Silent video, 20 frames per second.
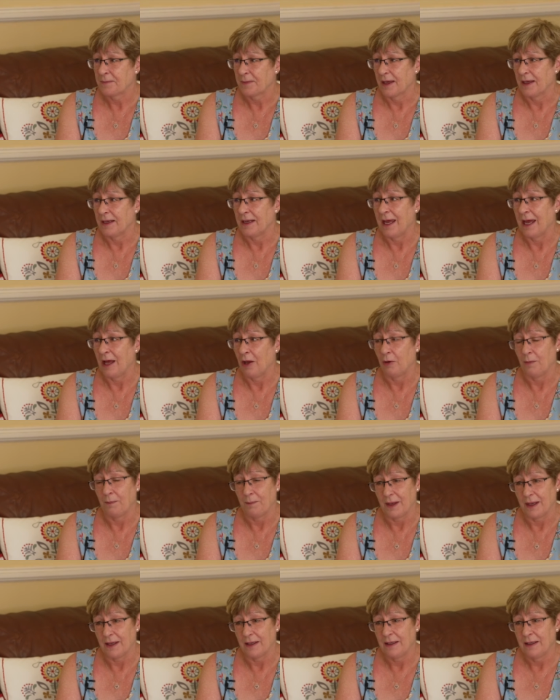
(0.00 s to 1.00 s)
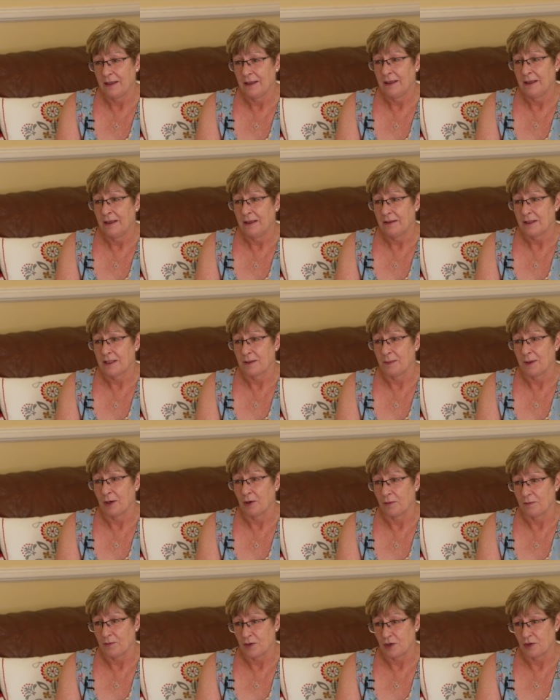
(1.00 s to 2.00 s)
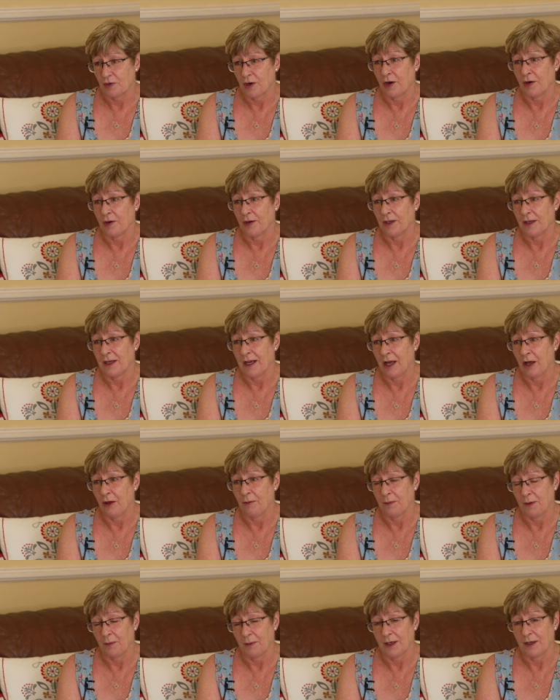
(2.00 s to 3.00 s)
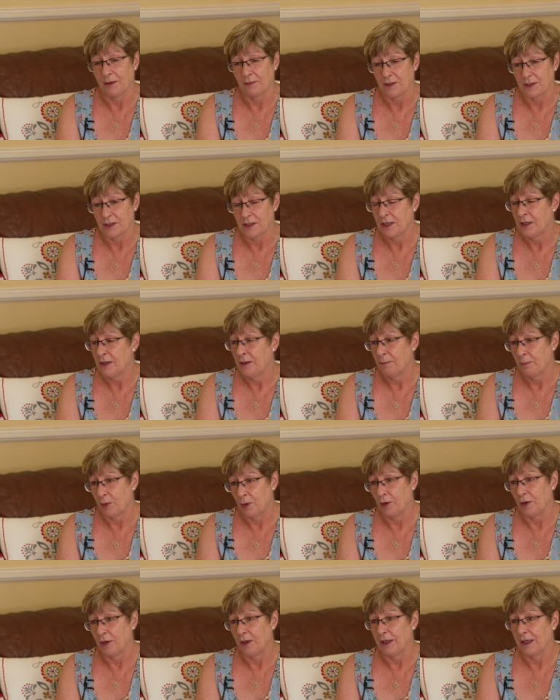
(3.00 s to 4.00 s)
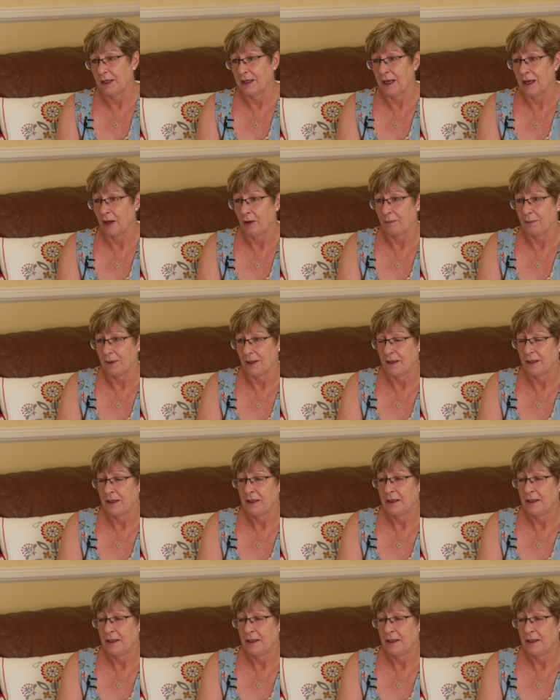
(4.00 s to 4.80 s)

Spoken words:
and helped me to become strong and helped me when I was poorly and helped me